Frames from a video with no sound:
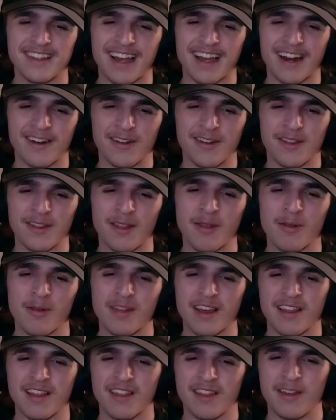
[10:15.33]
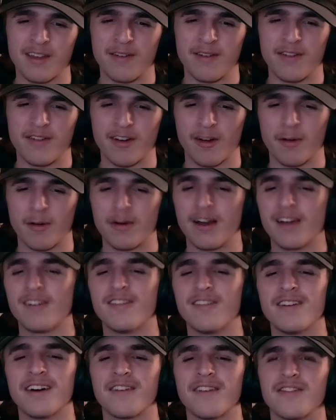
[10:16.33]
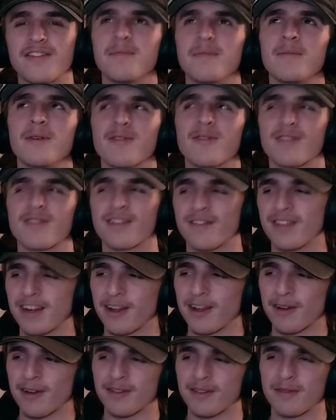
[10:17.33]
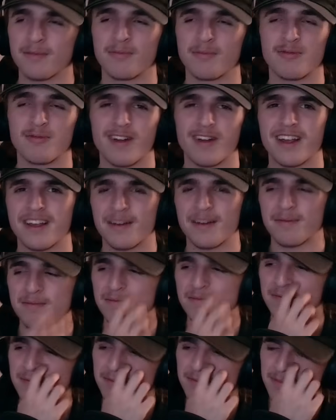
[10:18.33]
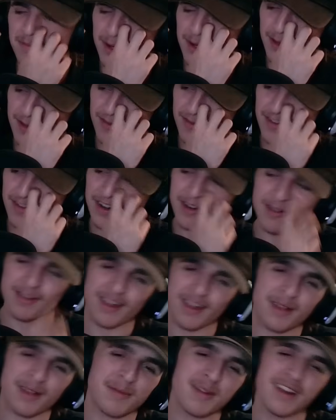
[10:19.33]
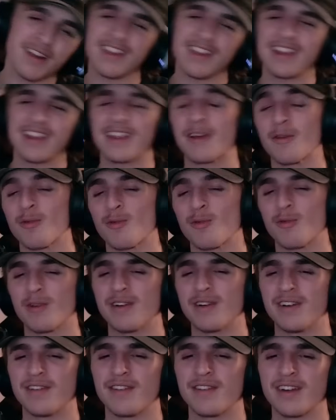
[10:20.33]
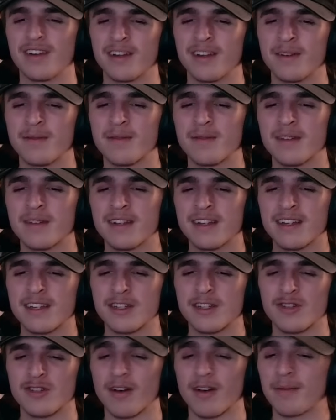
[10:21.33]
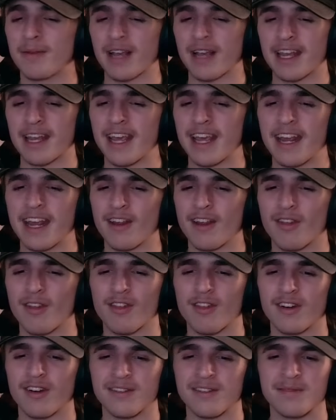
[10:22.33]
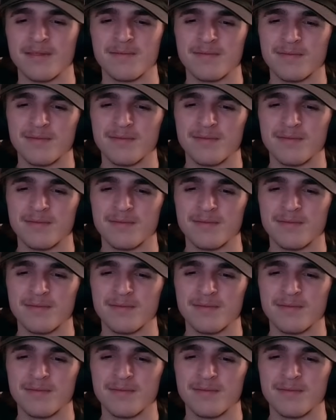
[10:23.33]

know. This was executed very well. I love the music video, the breakup music video segment. I think that was really funny. Straight up like an 80s song.